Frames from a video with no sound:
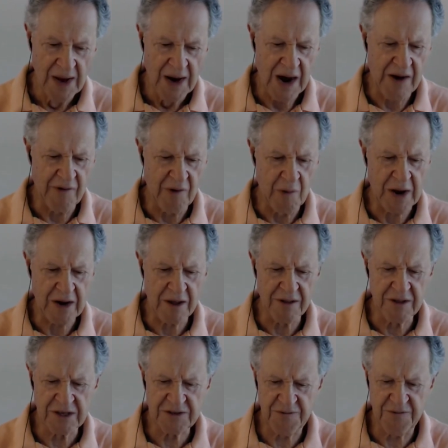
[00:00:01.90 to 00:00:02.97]
everyone, on
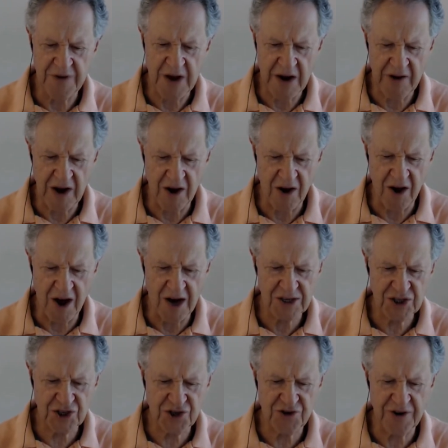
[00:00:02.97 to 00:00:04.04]
this very
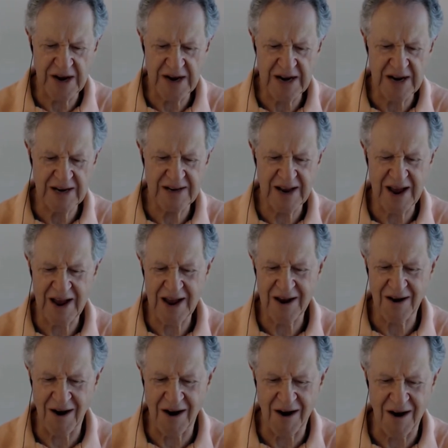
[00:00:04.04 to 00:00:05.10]
last trading day
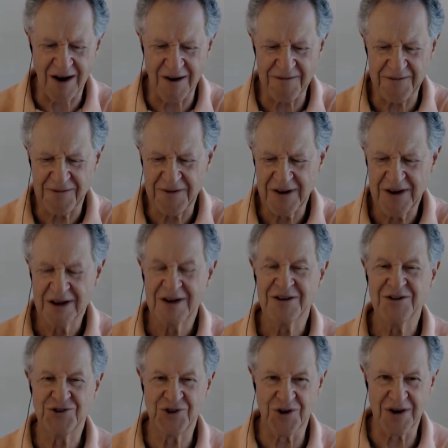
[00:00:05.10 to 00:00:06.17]
of
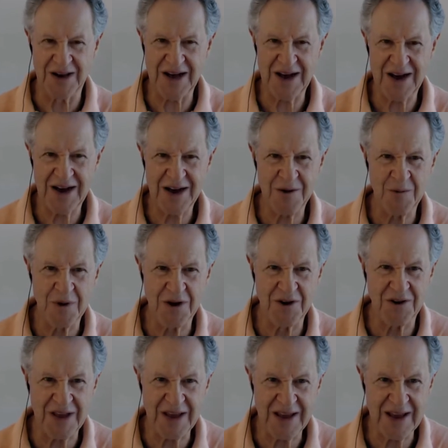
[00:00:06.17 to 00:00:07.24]
July, we're
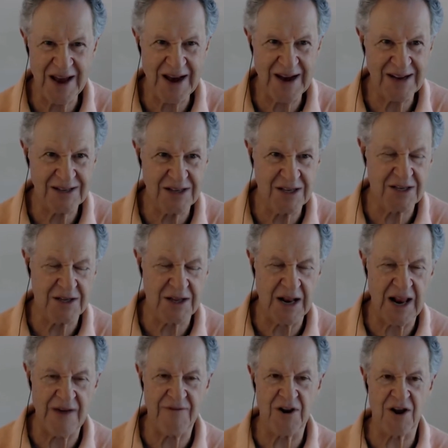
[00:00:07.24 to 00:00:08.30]
looking at this
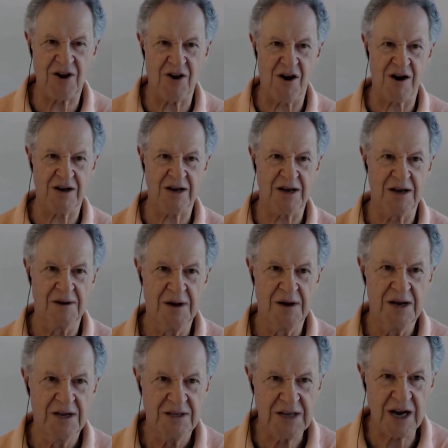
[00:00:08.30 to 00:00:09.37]
11 o'clock
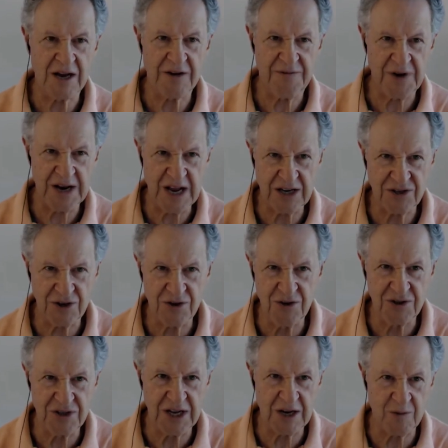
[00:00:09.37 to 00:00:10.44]
Tiger Financial
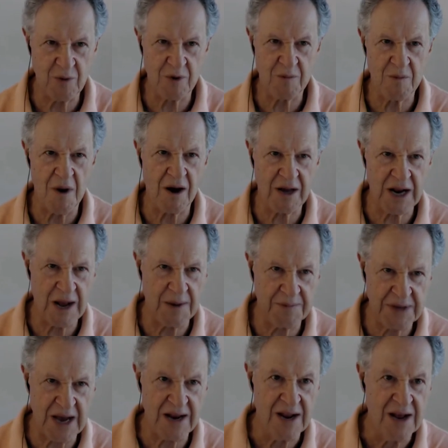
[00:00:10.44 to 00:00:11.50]
News Network market
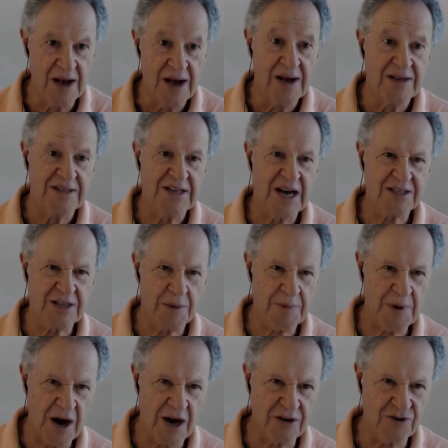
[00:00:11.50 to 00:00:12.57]
update. Dow's up
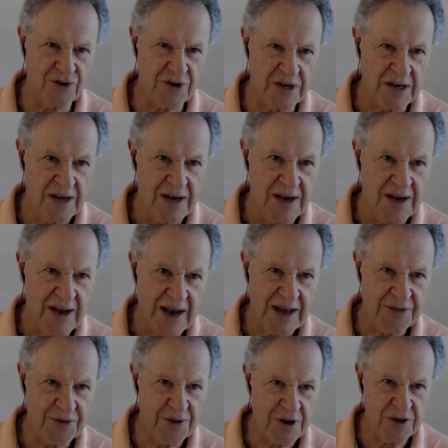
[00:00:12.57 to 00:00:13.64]
100
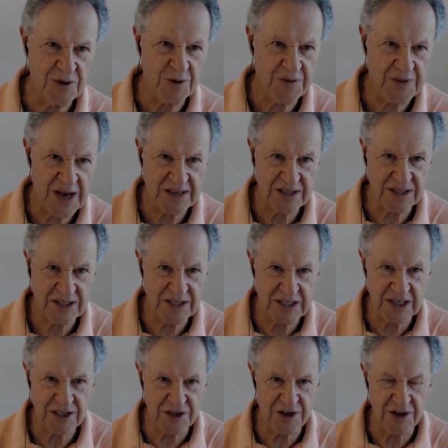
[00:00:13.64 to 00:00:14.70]
at
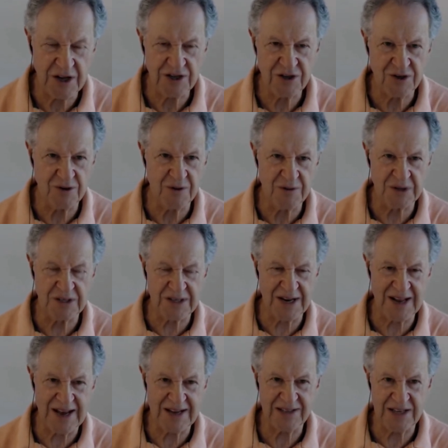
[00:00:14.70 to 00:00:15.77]
32,632. This is
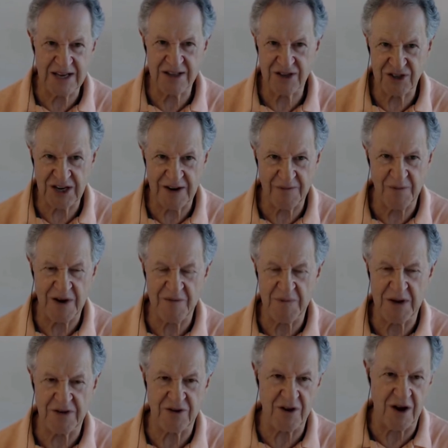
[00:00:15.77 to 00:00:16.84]
leg D in the Chapman Wave
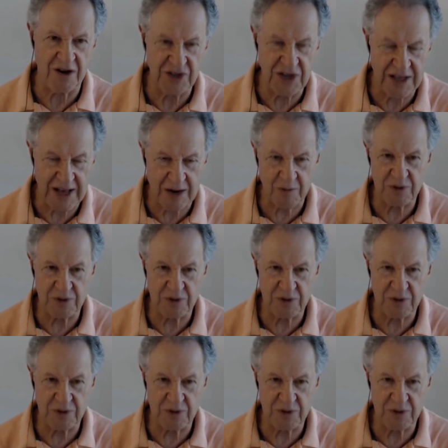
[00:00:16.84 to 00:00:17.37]
methodology. That was